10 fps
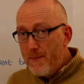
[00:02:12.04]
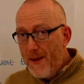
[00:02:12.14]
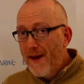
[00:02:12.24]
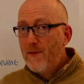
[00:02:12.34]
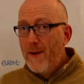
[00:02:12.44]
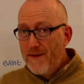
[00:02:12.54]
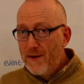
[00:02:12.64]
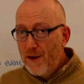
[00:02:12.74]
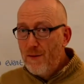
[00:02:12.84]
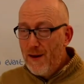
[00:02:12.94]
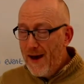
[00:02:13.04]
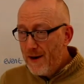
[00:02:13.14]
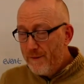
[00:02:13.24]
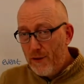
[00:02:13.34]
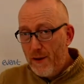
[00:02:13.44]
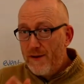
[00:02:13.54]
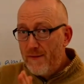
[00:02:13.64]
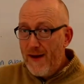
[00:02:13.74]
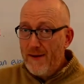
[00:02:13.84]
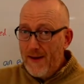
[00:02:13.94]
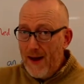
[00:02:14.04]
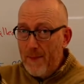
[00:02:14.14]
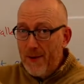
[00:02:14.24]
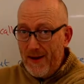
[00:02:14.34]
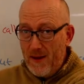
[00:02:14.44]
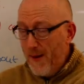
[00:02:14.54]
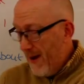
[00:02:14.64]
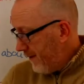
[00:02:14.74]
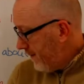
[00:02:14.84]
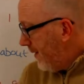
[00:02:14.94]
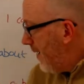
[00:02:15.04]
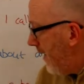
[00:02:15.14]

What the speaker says: best way to do that for those events that happened in the past